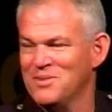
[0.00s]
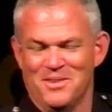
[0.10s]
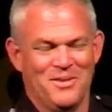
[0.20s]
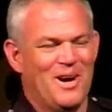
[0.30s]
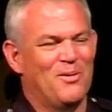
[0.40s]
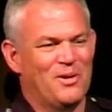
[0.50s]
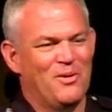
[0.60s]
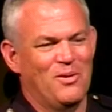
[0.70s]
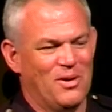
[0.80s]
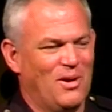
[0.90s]
So I would go
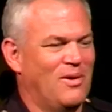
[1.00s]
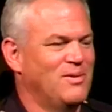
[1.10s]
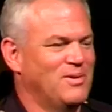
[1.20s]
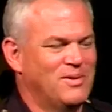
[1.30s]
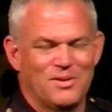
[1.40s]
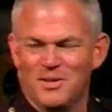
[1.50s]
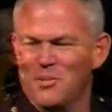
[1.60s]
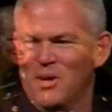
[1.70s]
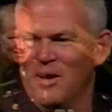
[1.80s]
on the call and do the same kind of